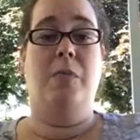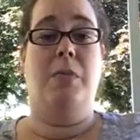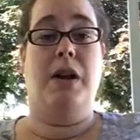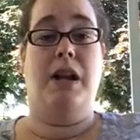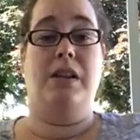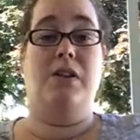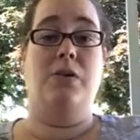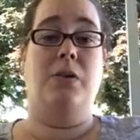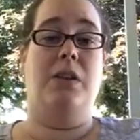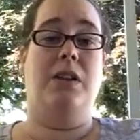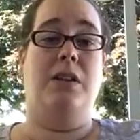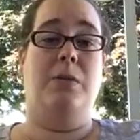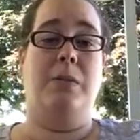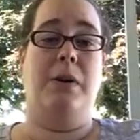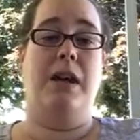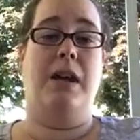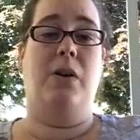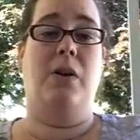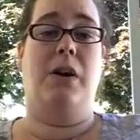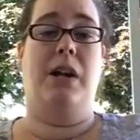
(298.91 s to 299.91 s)
But I do get the
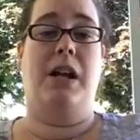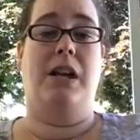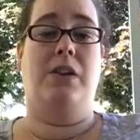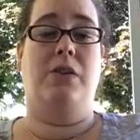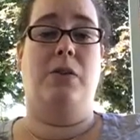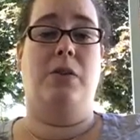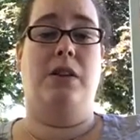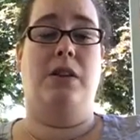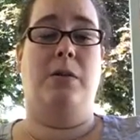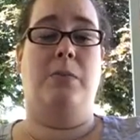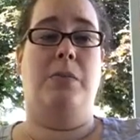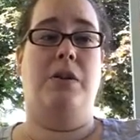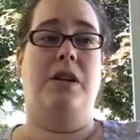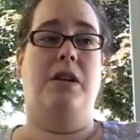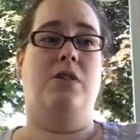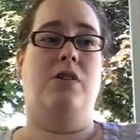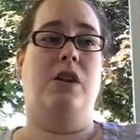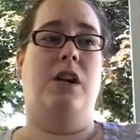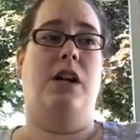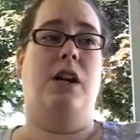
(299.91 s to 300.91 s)
mango and I do get the
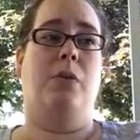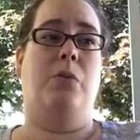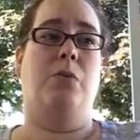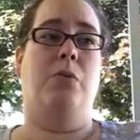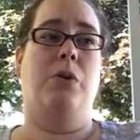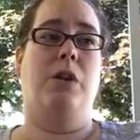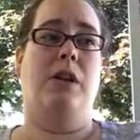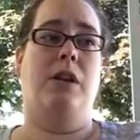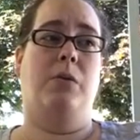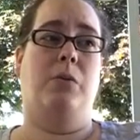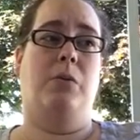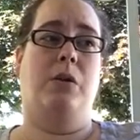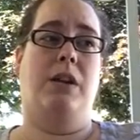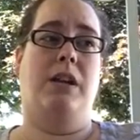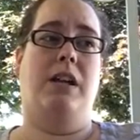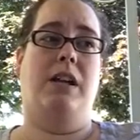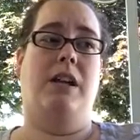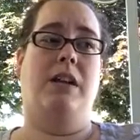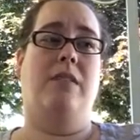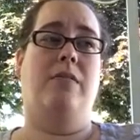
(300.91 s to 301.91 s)
peach, and I really,
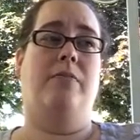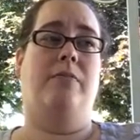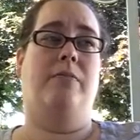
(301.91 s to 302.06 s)
really,